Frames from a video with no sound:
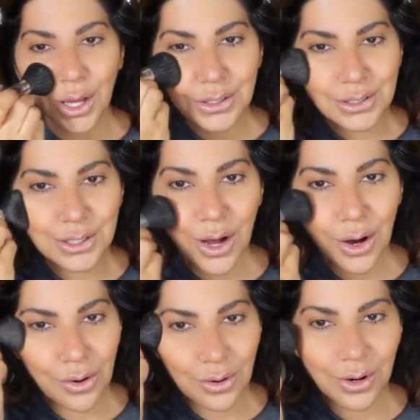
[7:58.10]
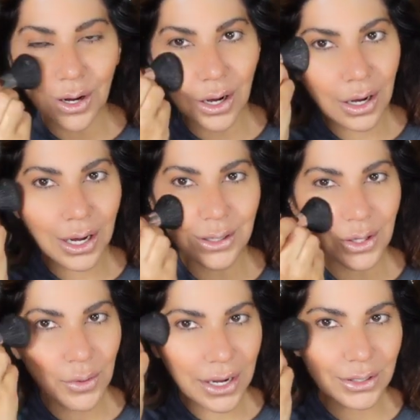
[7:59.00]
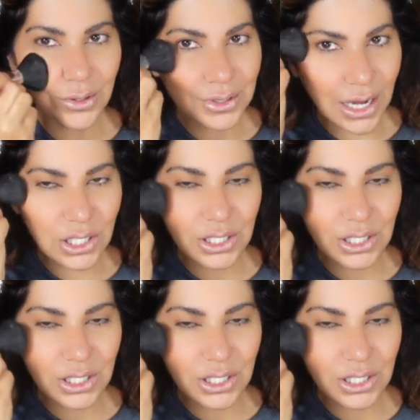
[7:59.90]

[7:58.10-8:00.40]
So, and the way I do is I